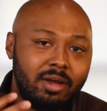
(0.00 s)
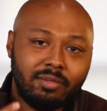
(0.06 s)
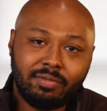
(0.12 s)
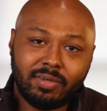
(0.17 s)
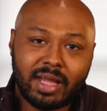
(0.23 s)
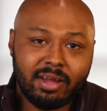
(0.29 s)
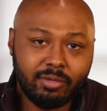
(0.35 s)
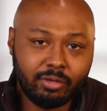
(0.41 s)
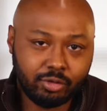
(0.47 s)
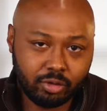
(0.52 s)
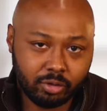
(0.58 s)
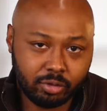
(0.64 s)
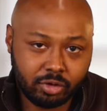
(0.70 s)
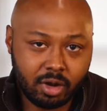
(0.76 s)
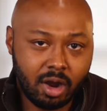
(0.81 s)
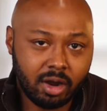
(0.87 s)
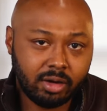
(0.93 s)
Flavors are
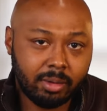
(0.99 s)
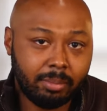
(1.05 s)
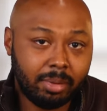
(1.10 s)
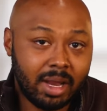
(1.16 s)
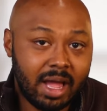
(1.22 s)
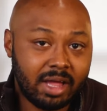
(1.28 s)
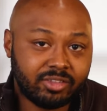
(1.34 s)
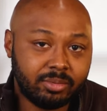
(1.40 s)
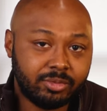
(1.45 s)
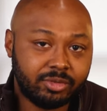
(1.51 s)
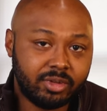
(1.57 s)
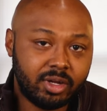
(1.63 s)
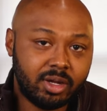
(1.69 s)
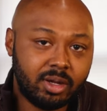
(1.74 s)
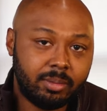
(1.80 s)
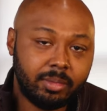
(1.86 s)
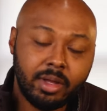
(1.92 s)
starting to blossom
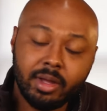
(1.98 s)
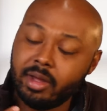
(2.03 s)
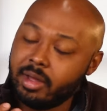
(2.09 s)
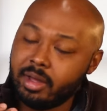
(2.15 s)
some.